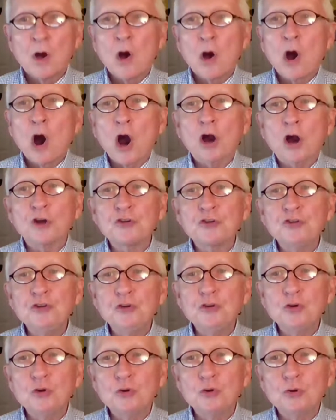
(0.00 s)
Are
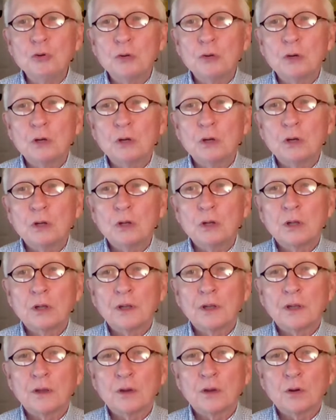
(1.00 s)
you
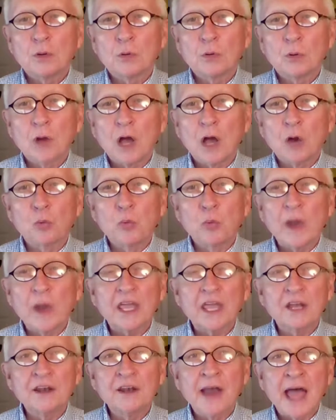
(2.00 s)
a
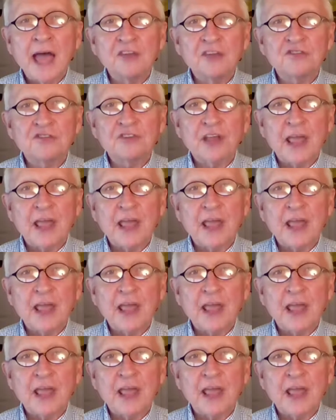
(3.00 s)
recognized